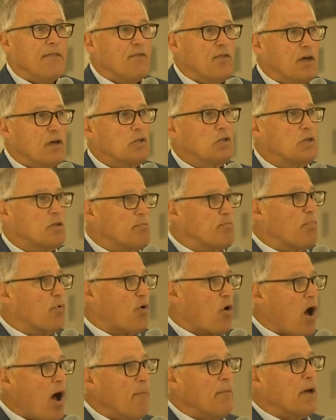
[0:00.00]
And this
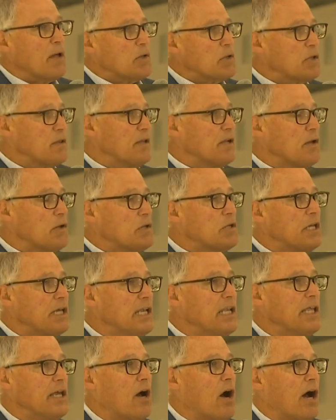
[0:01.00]
promise that is
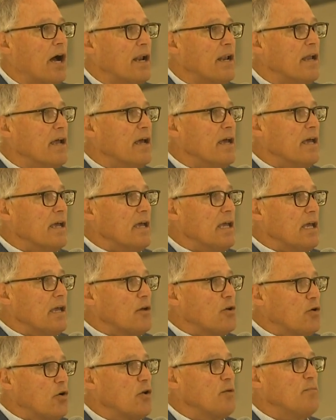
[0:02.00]
Helion
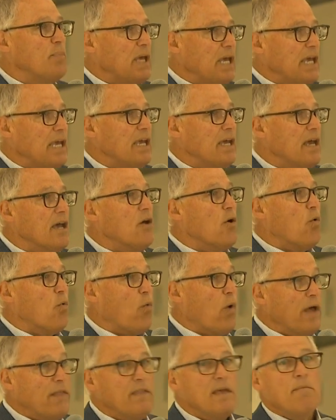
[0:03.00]
could be,
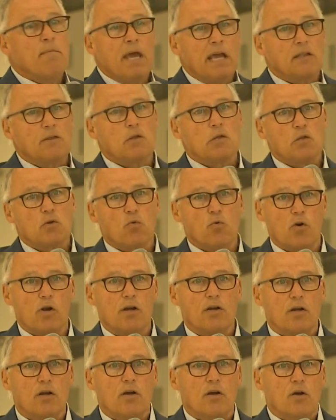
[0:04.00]
when they make this
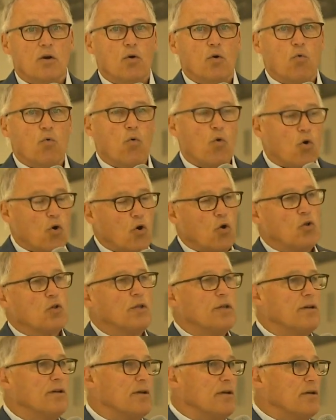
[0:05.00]
work,
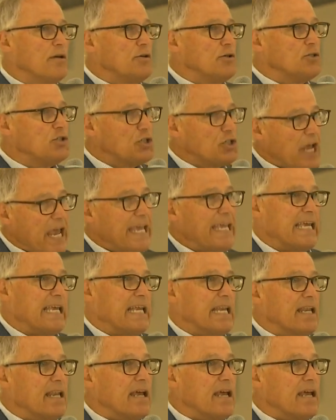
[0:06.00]
world-shaking.